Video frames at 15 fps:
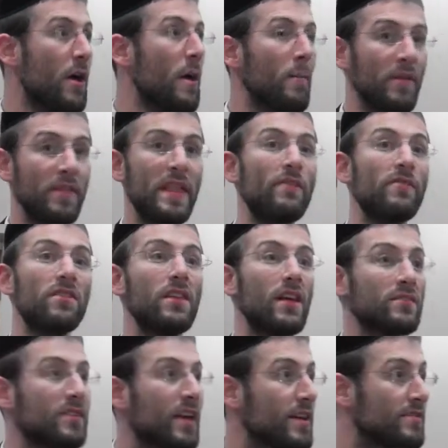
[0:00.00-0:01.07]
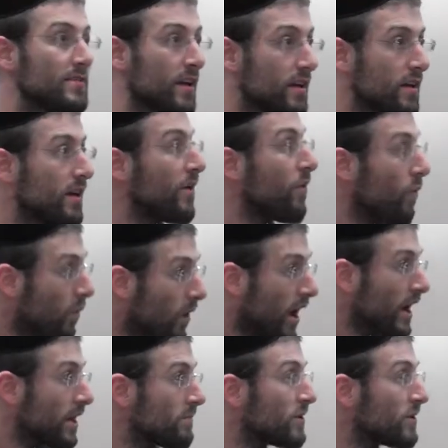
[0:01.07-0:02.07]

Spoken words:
But nevertheless, Teitzei. Why?